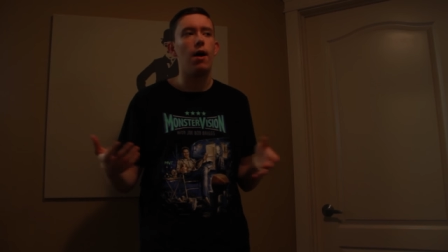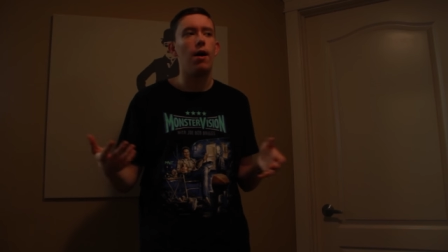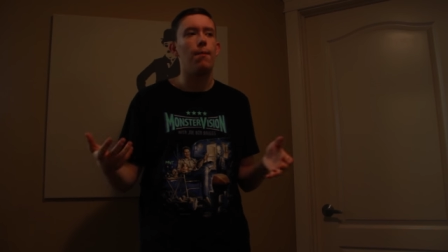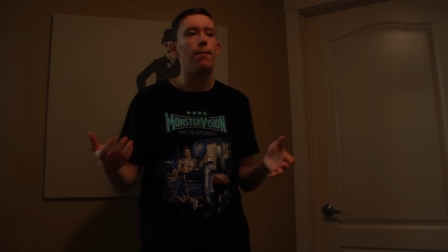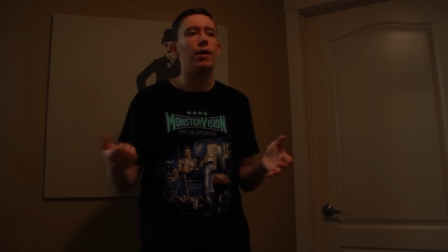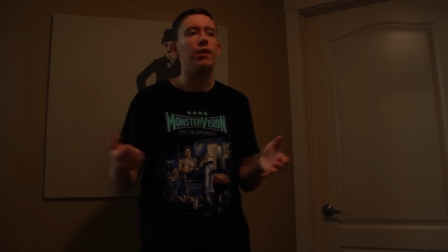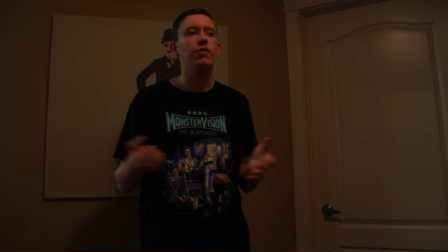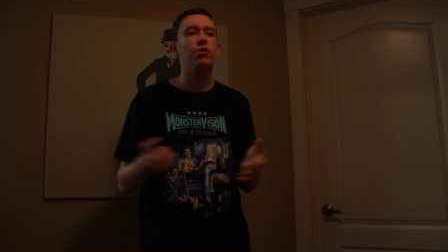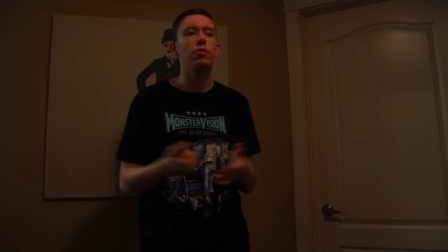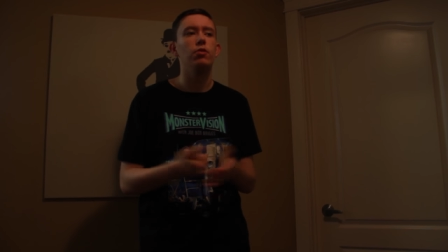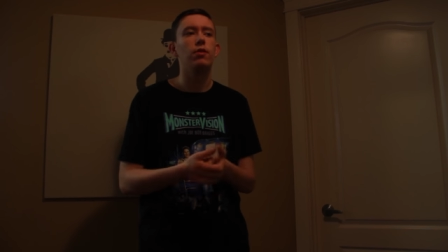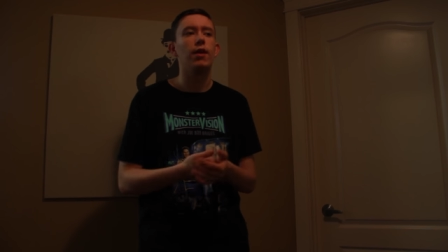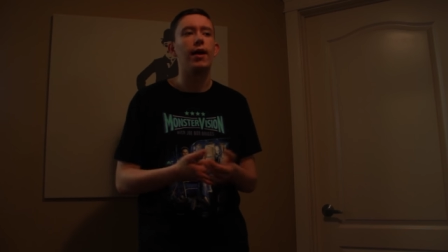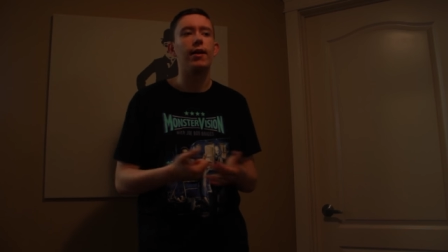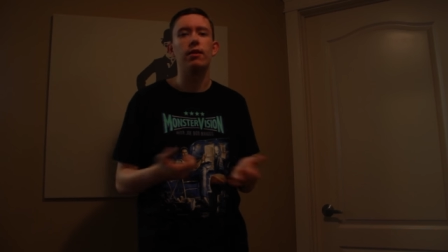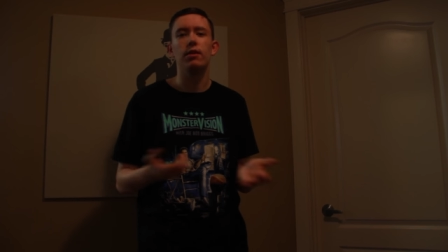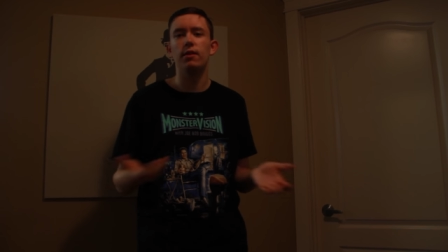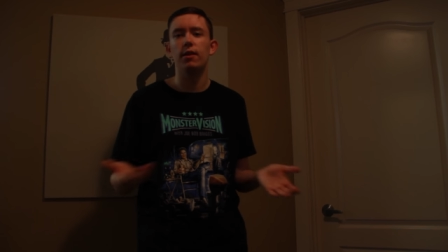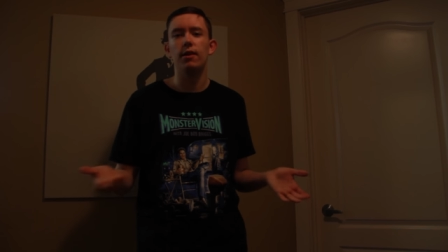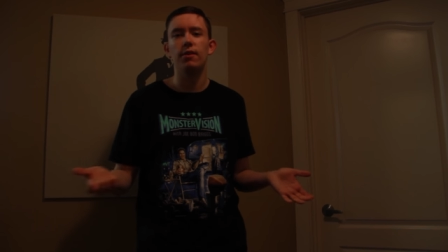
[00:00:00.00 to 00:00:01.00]
Um, I
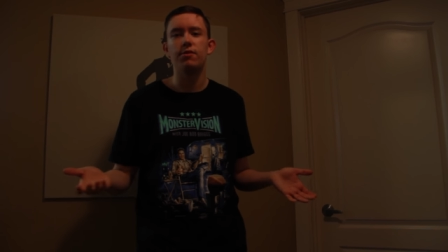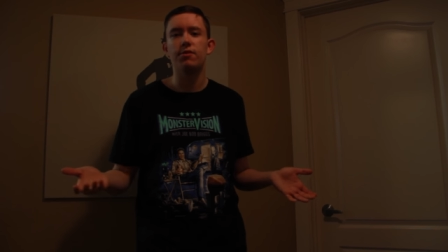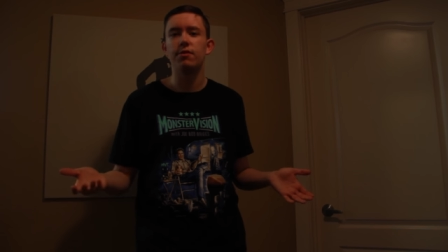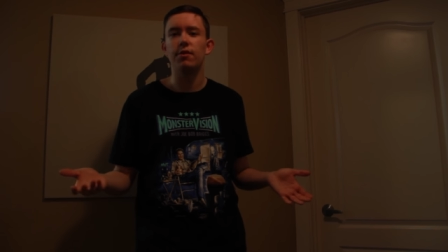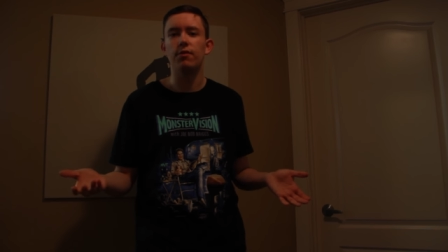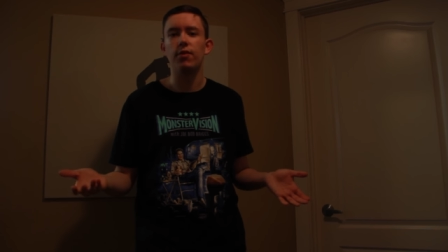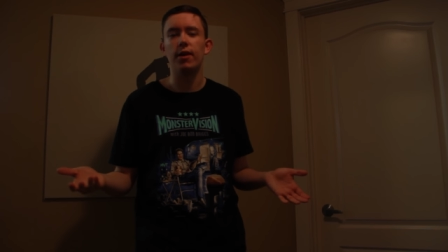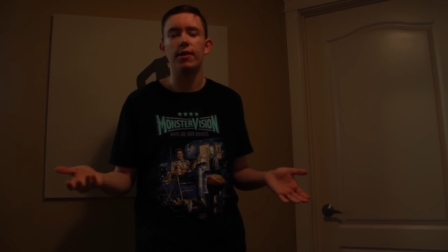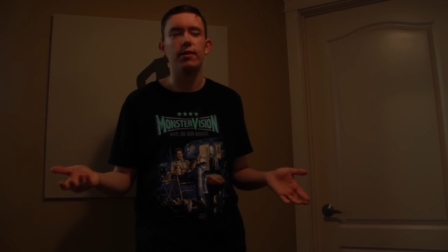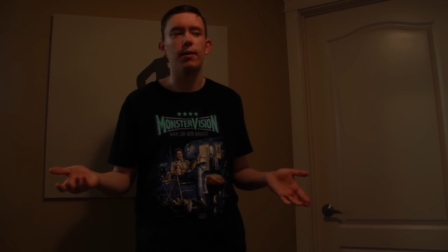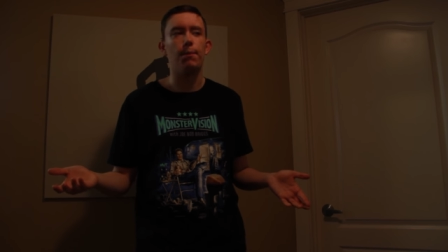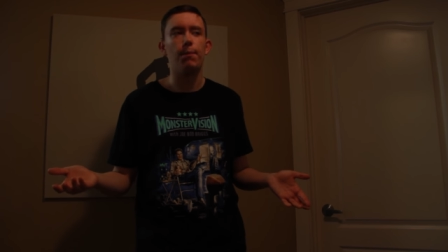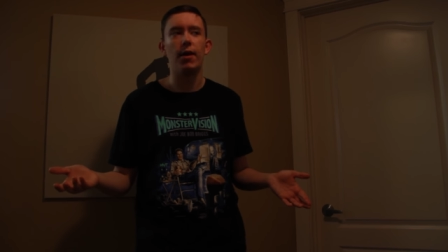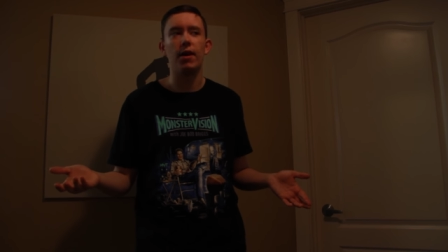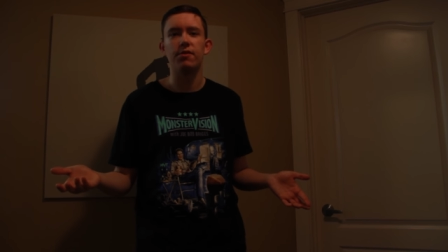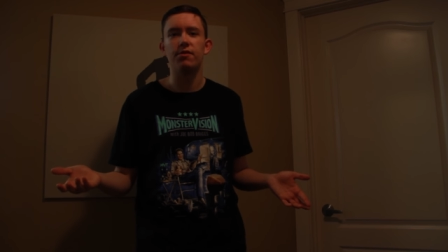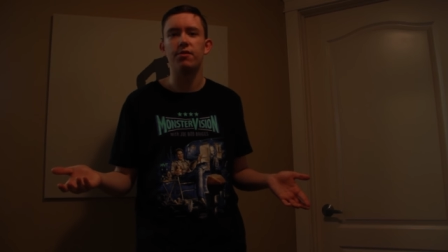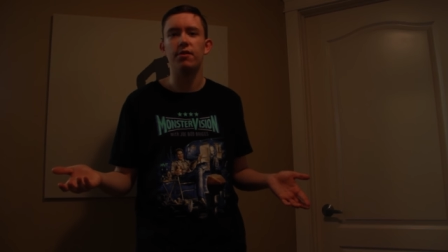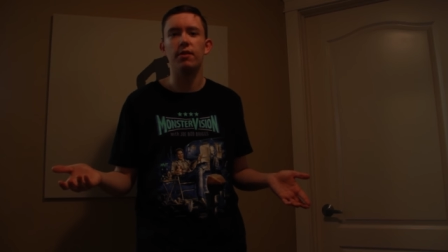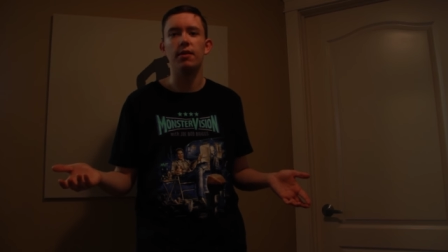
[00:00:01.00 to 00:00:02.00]
do like lists of
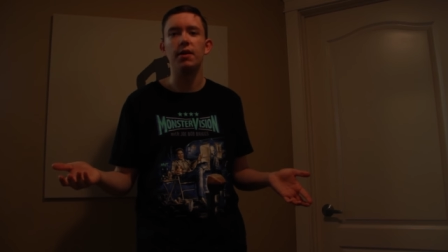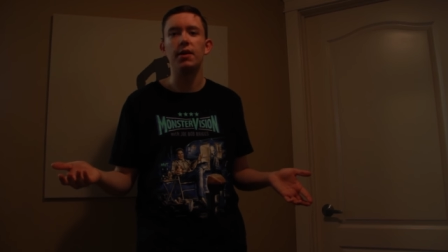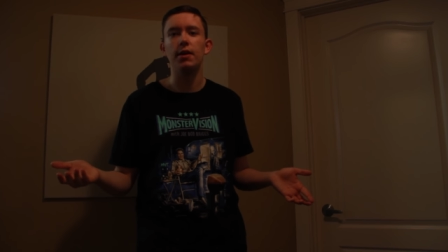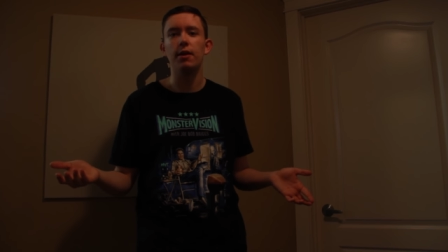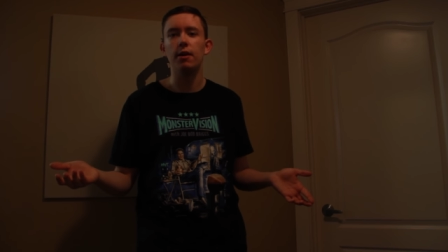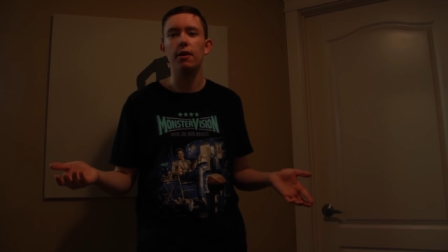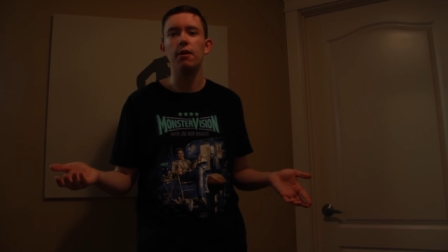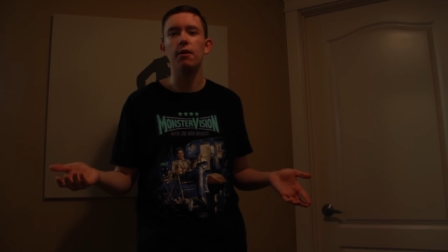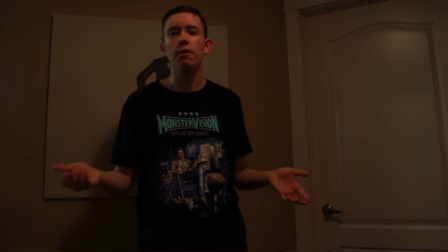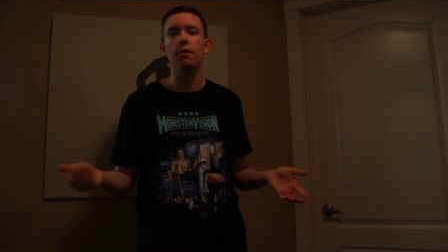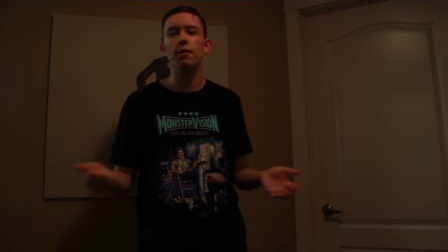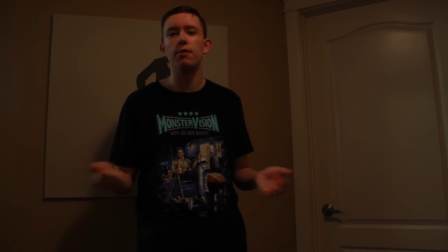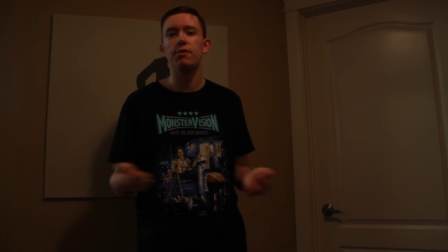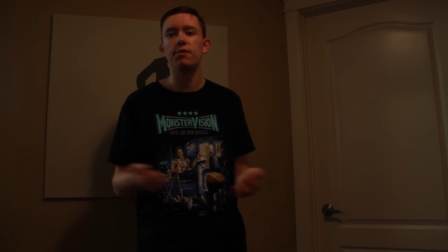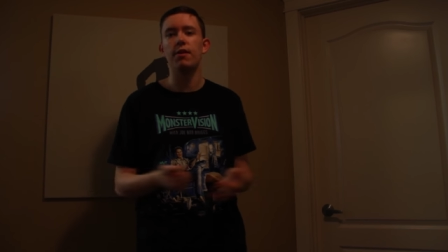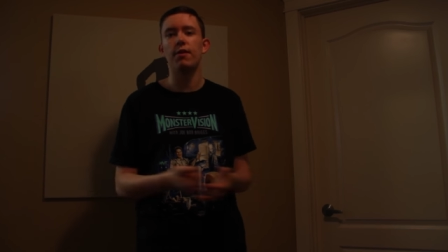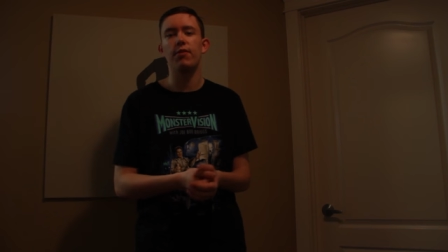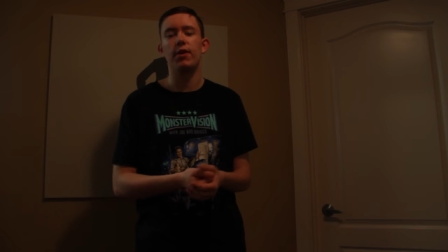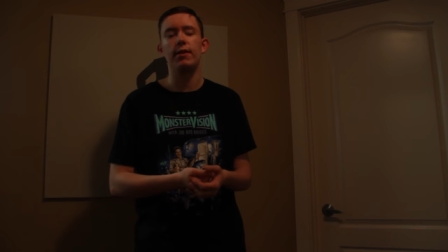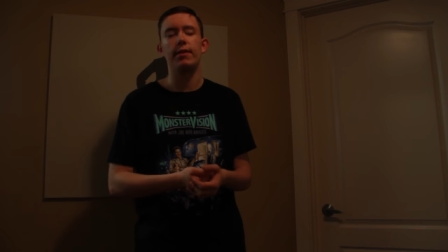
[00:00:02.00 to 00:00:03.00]
like the best of the
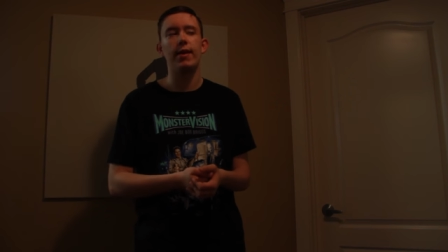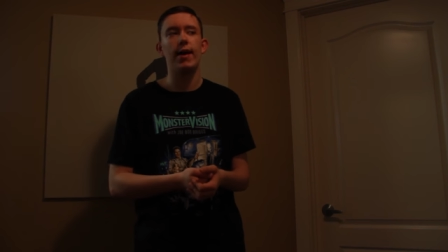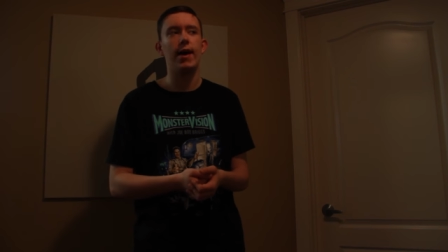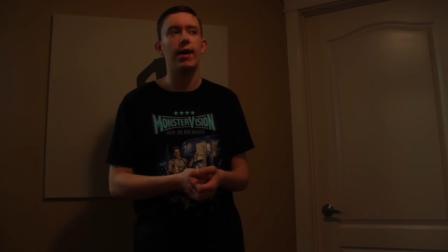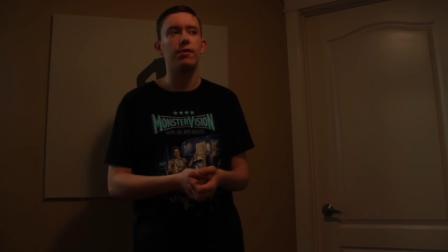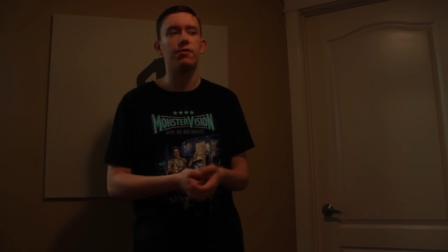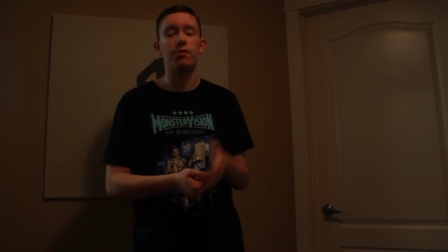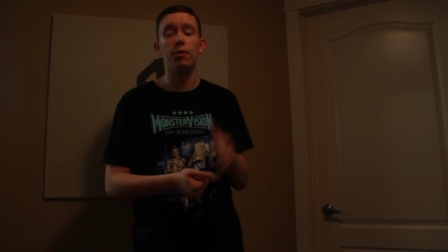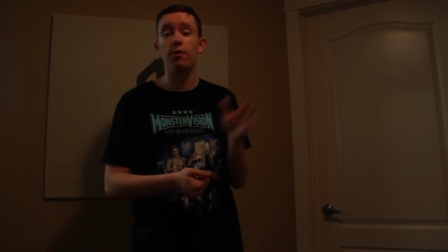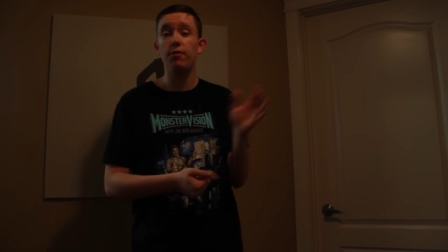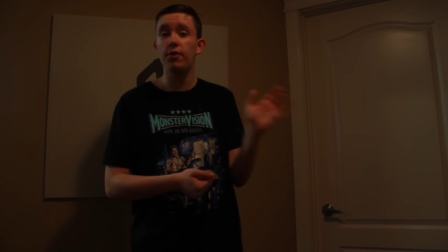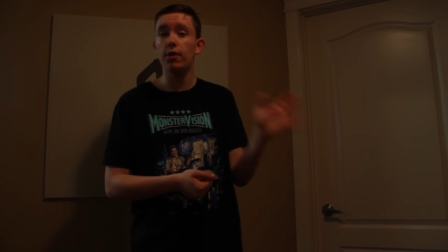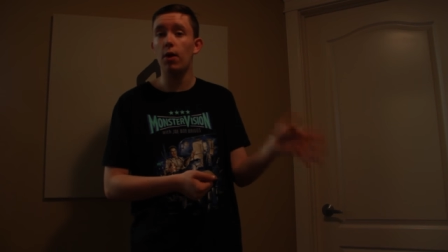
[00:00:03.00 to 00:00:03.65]
year and stuff like that.